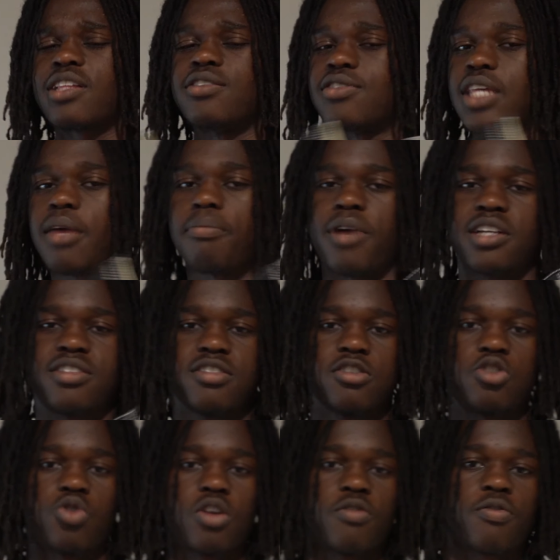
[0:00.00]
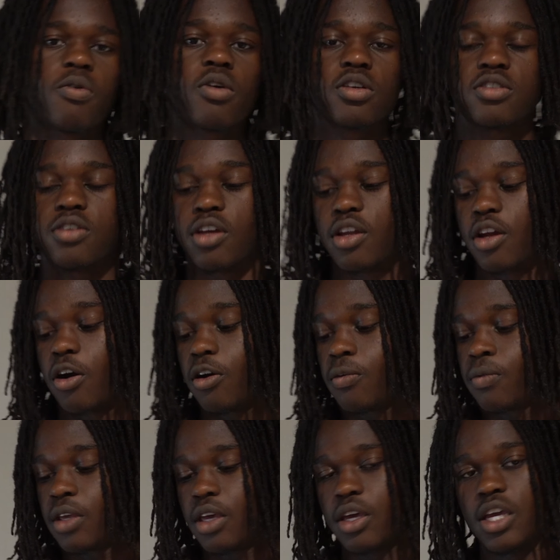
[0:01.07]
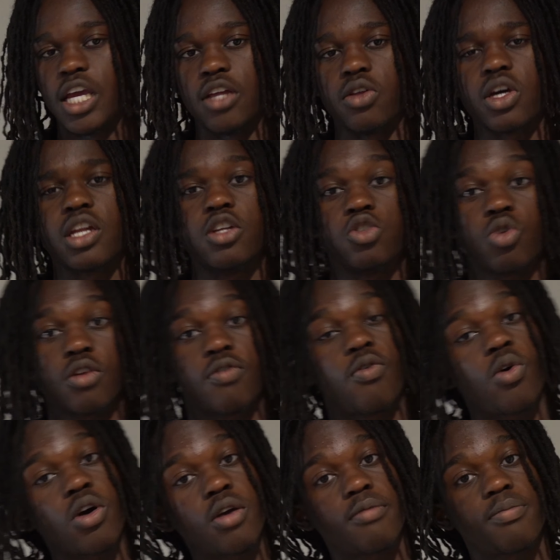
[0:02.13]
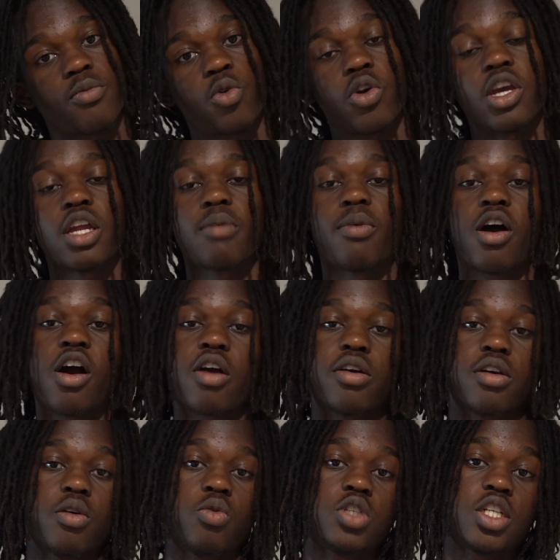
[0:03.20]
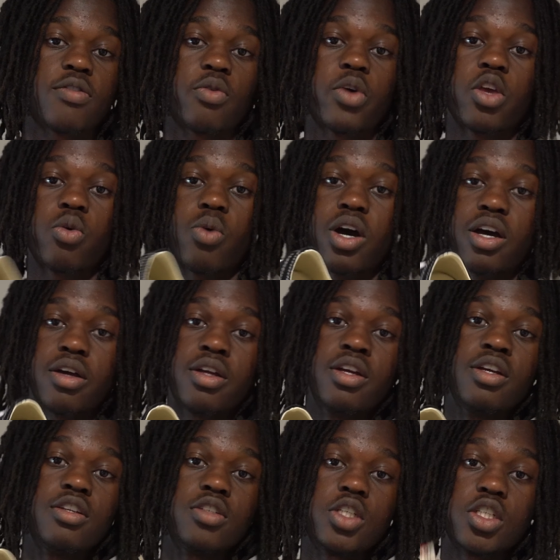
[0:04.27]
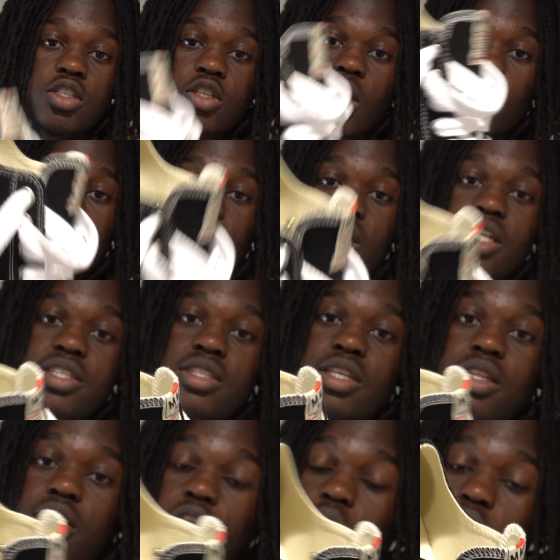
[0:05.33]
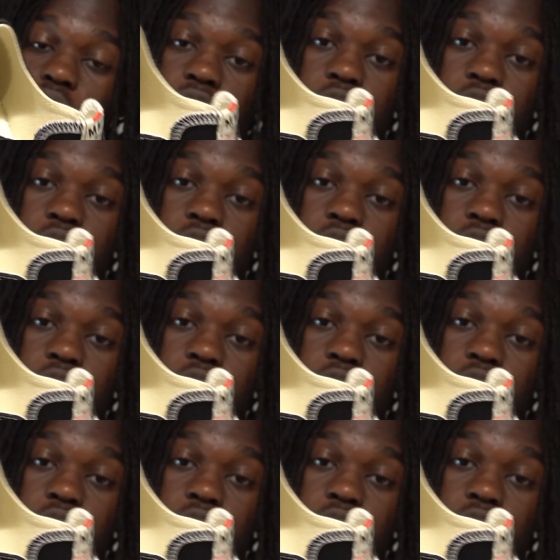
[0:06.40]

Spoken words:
the same price as a Jordan 4. So you know, either you get a Jordan 4 or you get a Mihara, whichever one you want. Just know these, they're really